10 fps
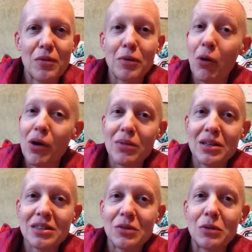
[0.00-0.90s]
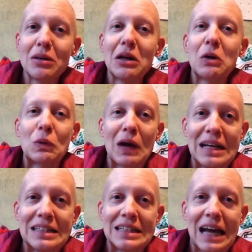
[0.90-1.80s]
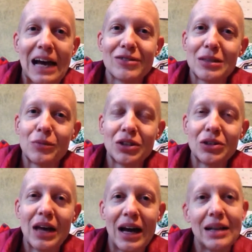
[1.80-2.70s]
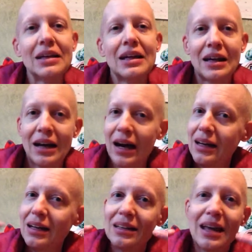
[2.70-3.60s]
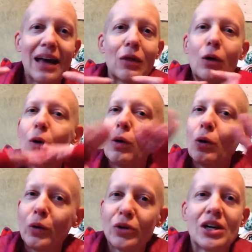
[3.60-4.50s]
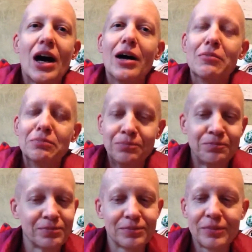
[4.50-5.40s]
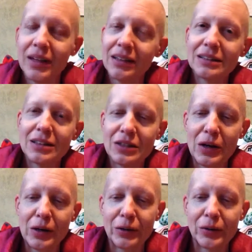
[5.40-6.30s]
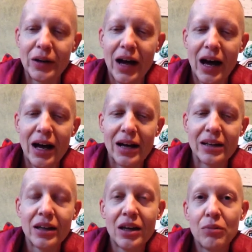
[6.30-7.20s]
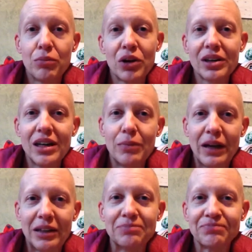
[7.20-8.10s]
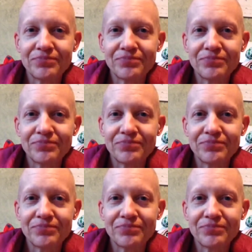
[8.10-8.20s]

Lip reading: from appointments, it would be great to have someone do that. I needed that the whole time. So, bookkeeping.